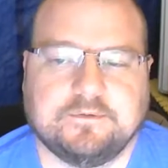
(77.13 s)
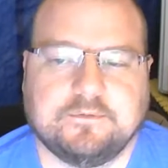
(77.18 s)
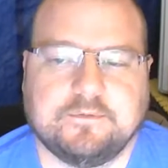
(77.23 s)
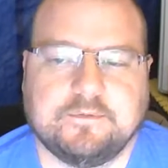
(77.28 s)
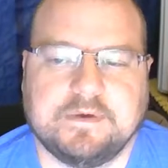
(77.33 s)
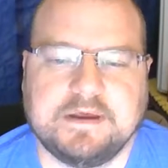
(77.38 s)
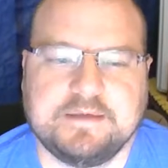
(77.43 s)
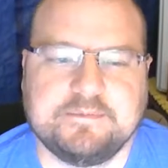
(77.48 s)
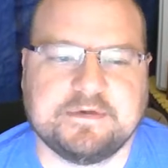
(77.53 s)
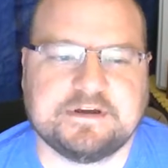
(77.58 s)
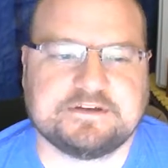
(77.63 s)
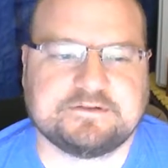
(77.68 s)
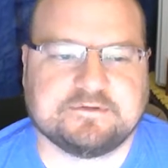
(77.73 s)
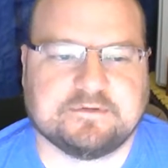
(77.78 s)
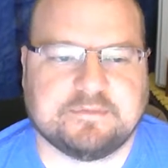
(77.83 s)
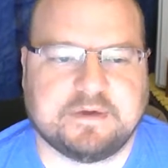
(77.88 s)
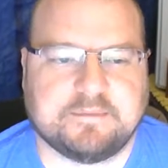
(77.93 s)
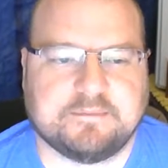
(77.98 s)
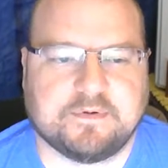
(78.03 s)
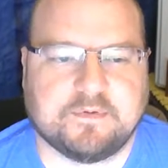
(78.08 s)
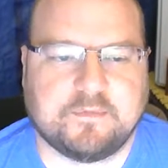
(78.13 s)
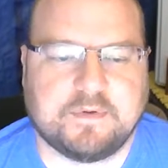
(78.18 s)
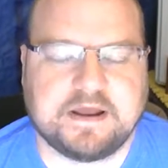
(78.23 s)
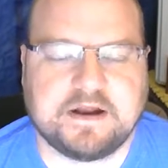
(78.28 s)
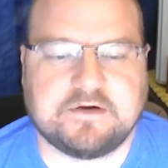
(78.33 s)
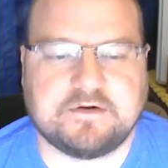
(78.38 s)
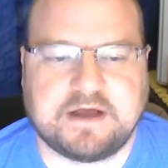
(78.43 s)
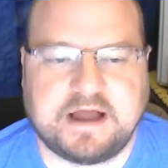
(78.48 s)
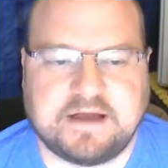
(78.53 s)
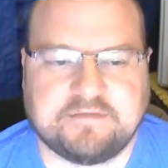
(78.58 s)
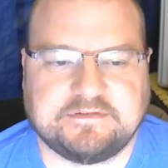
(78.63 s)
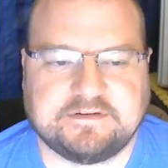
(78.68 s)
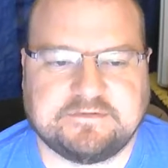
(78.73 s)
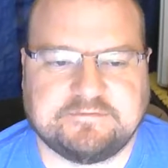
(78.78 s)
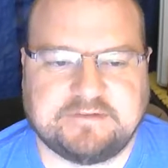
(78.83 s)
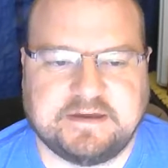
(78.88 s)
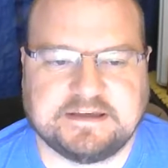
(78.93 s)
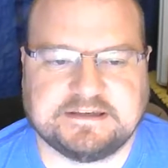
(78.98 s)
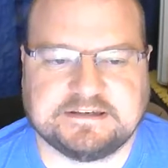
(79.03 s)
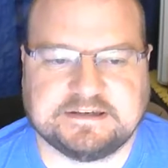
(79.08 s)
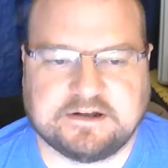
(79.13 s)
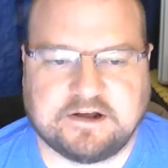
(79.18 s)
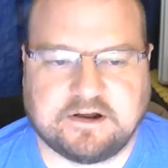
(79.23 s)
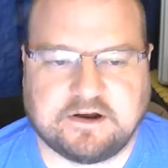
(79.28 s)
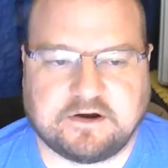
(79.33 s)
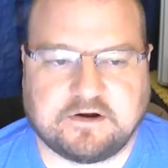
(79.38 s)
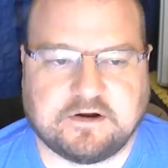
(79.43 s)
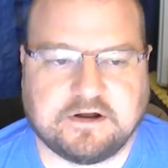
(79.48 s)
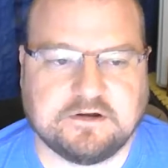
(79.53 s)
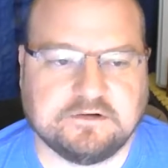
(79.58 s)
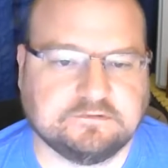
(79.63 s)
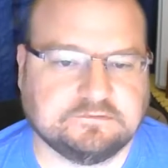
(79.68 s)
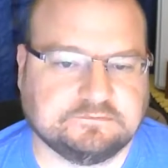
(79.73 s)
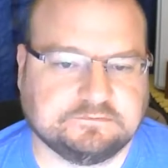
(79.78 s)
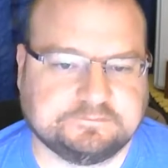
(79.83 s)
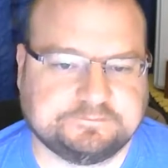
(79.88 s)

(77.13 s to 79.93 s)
we must remember we don't have to face it on our own.